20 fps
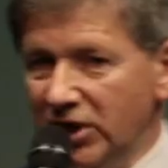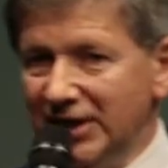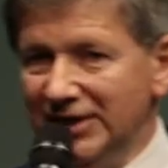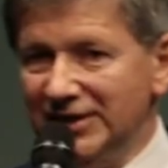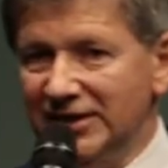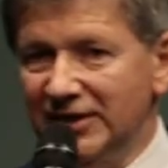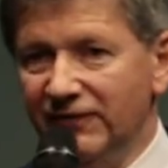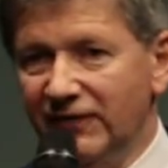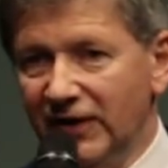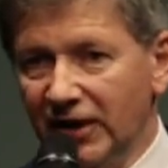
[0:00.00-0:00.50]
we
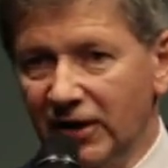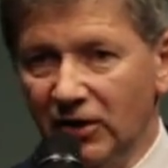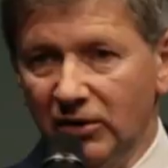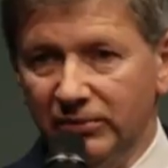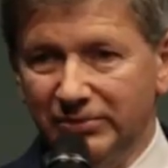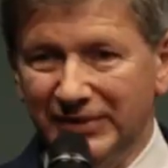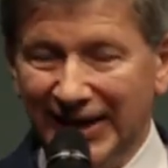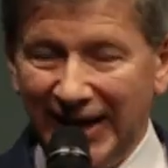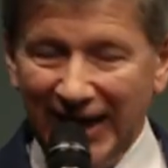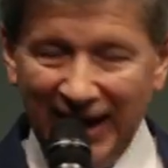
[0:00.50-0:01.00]

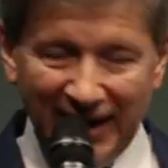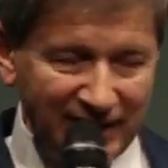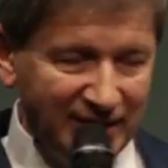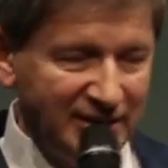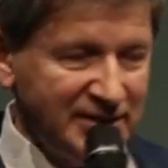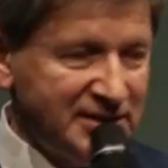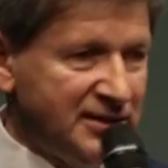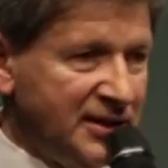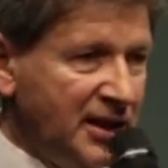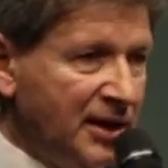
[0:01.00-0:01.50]
developed and
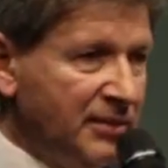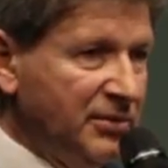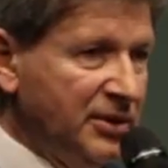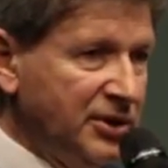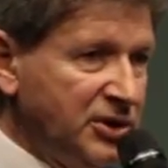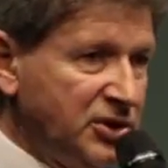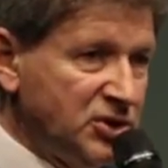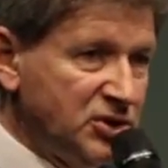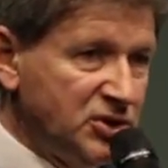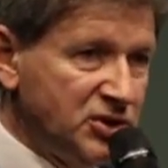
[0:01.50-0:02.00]

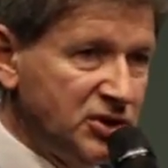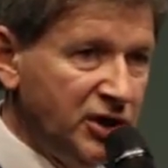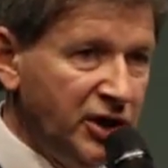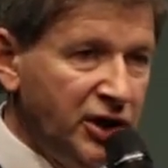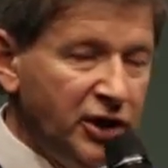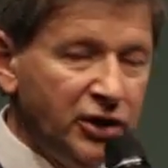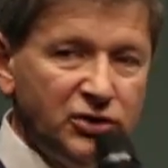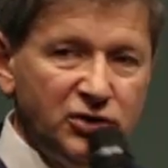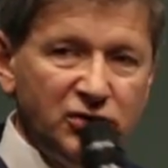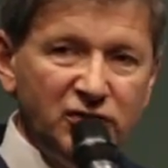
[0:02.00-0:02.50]
established
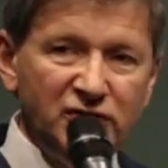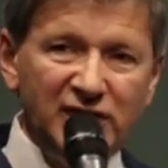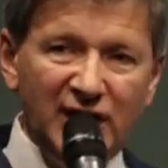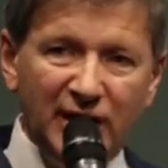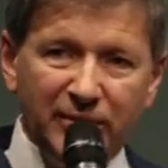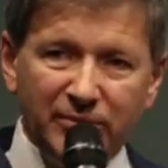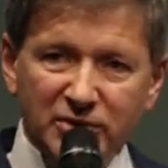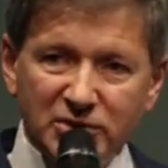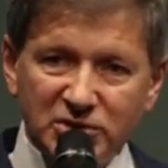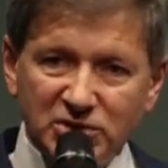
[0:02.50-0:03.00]
to
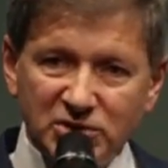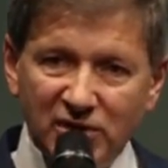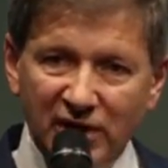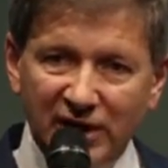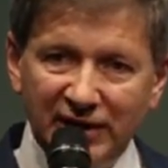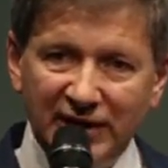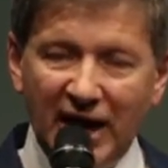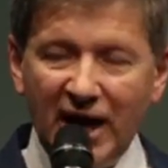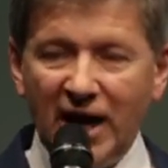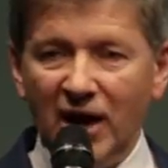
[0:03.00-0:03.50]

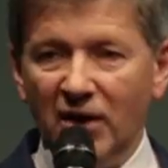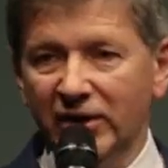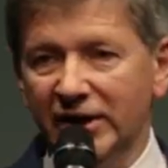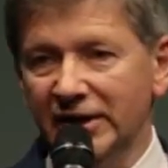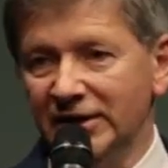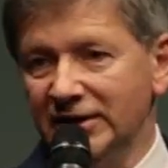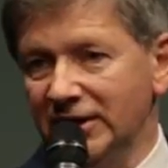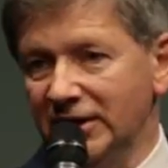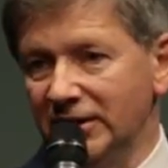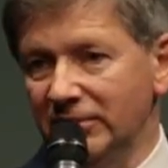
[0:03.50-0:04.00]
demonstrate how
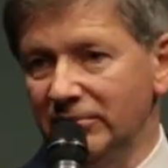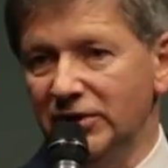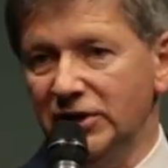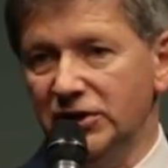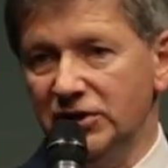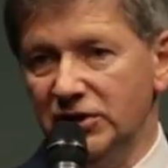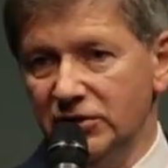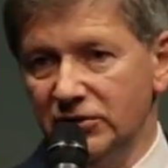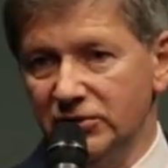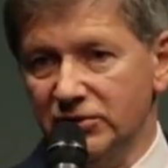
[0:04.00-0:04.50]
it can be
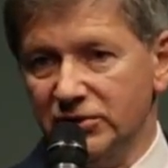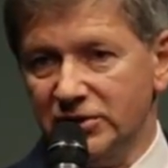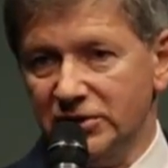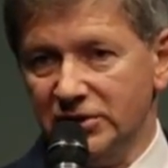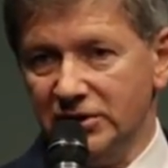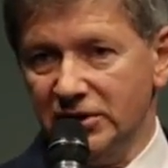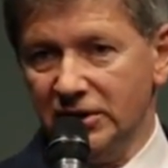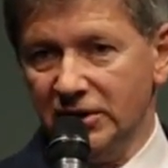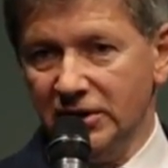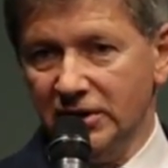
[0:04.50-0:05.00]

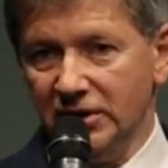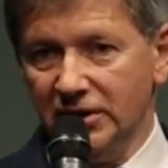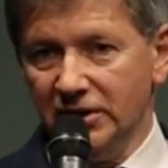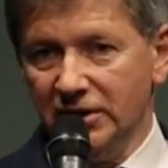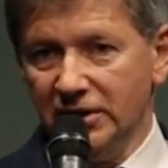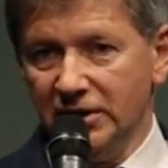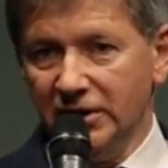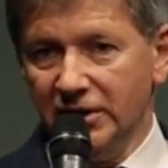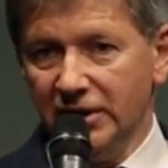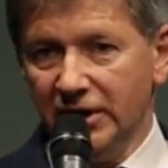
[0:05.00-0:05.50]
used
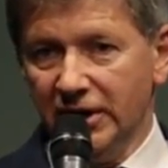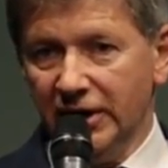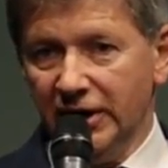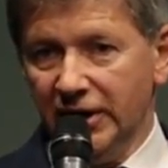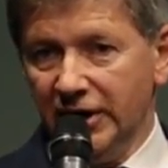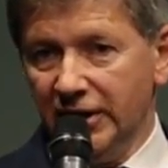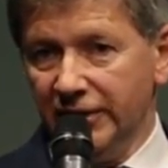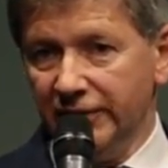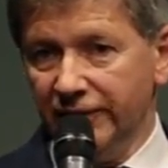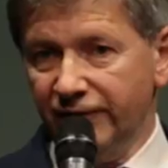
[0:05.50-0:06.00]

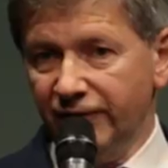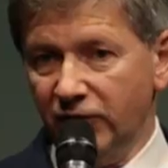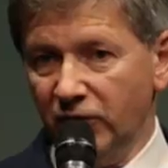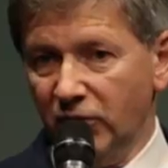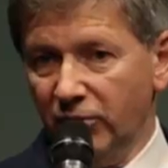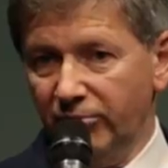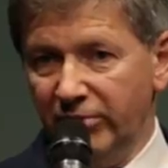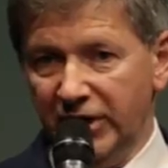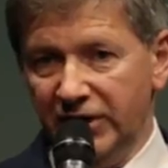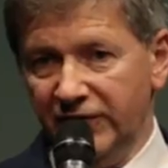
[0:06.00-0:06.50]

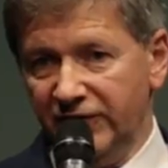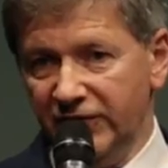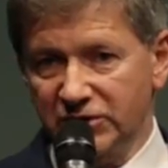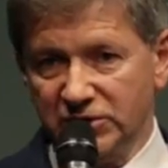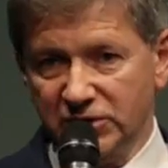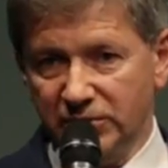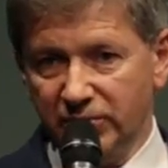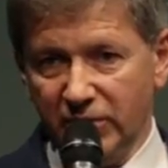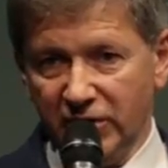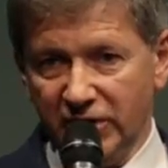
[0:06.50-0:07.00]
for
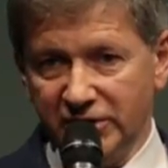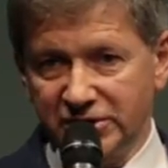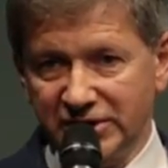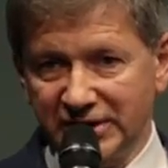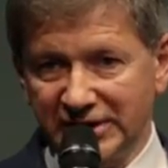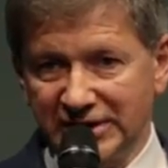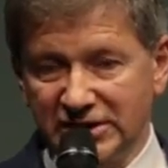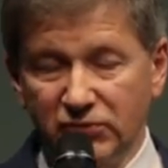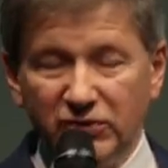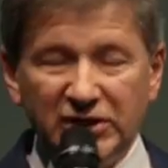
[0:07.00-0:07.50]
beneficial
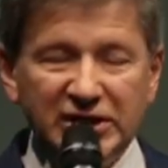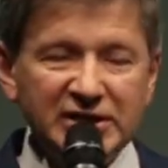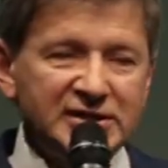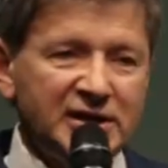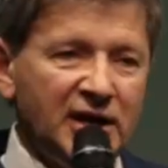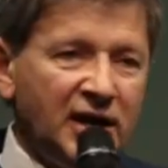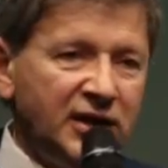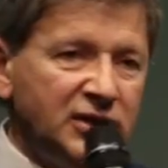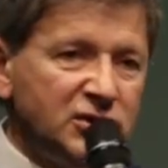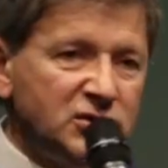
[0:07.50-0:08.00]
projects. We
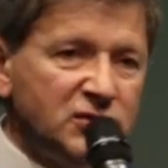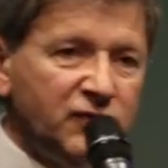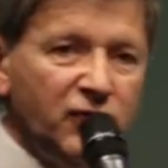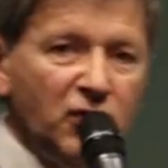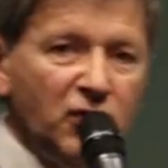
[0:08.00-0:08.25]
decided to